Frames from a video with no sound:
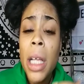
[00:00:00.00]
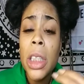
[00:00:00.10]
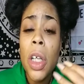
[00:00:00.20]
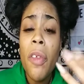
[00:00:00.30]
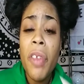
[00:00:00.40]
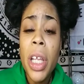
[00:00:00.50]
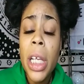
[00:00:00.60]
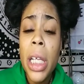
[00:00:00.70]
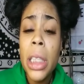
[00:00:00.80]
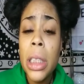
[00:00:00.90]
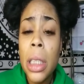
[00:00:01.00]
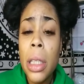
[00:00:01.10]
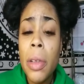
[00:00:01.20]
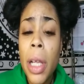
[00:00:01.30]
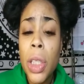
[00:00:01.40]
So Venus
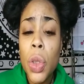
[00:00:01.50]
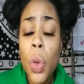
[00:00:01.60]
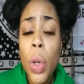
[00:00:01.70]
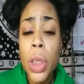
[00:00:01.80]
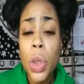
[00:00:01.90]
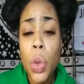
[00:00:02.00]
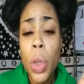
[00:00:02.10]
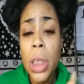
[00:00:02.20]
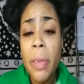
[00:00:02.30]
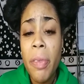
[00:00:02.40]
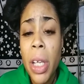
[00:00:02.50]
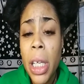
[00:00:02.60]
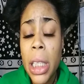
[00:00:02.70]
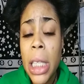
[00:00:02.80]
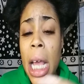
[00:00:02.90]
in Taurus, or Taurus in Venus,